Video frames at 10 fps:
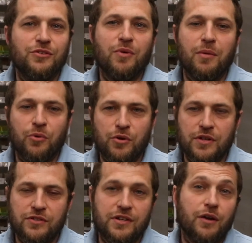or you want more of
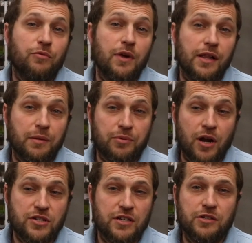these, you got a Relic
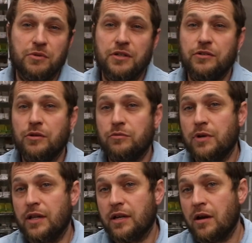project, you want to do a
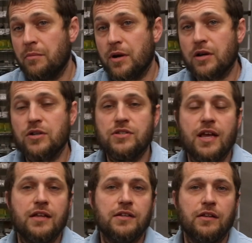Relic humbucker
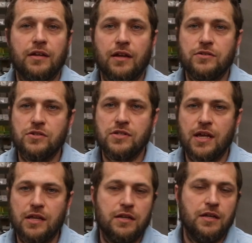set, Telecaster
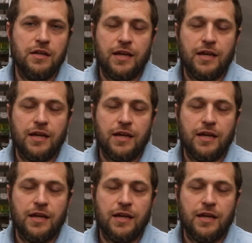set,